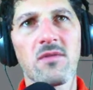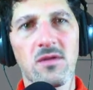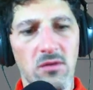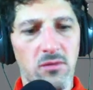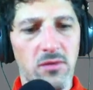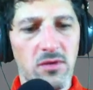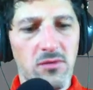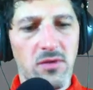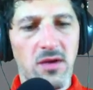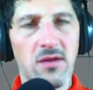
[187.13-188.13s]
So we'll
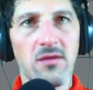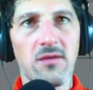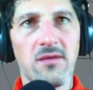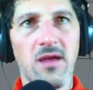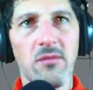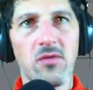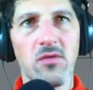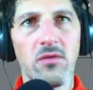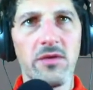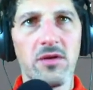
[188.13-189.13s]
create a tab
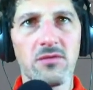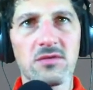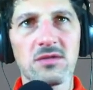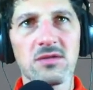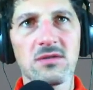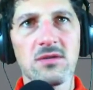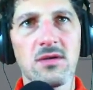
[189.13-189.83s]
called notes.